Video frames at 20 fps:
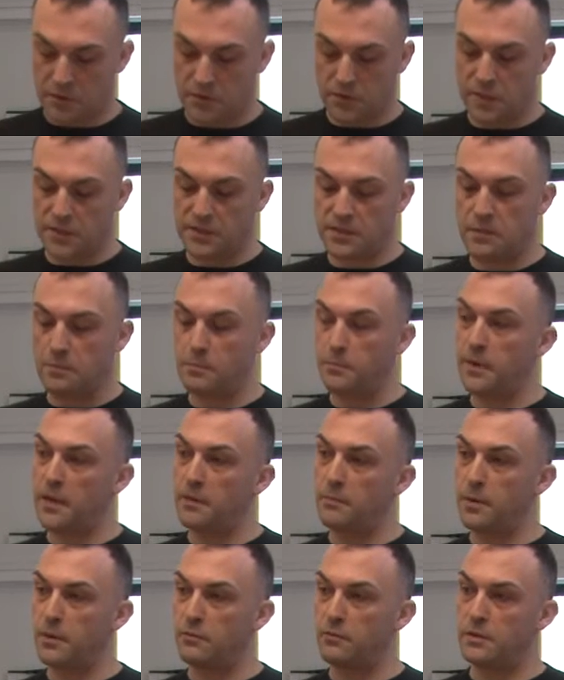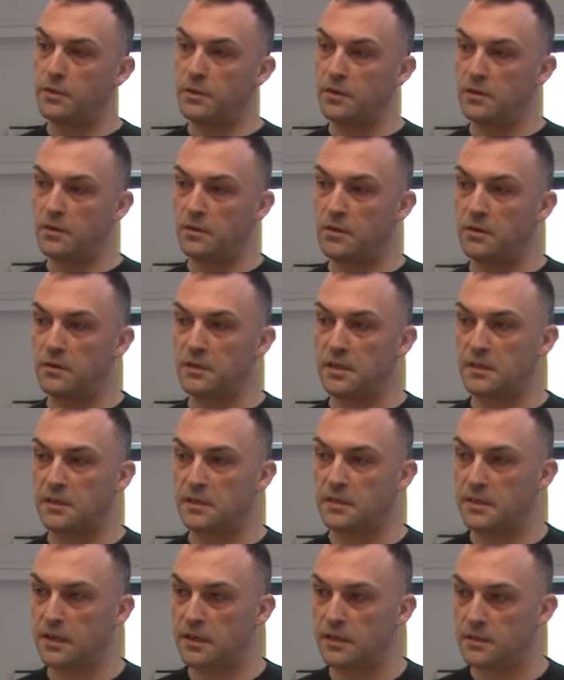tracing paper with your
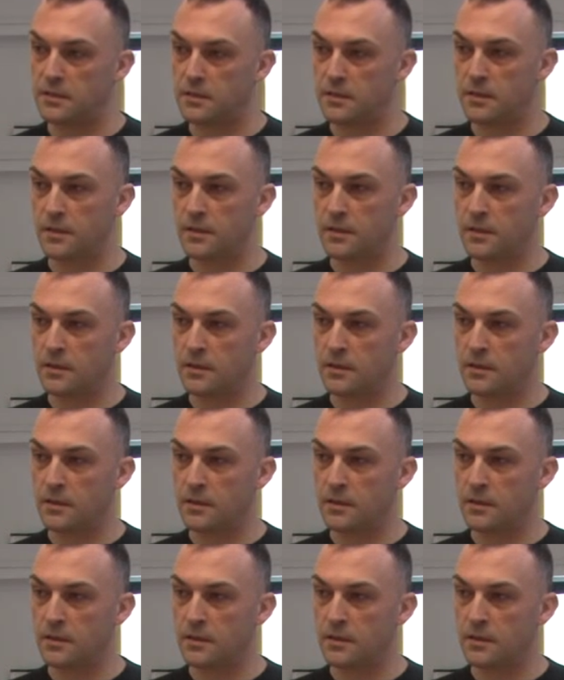contact details.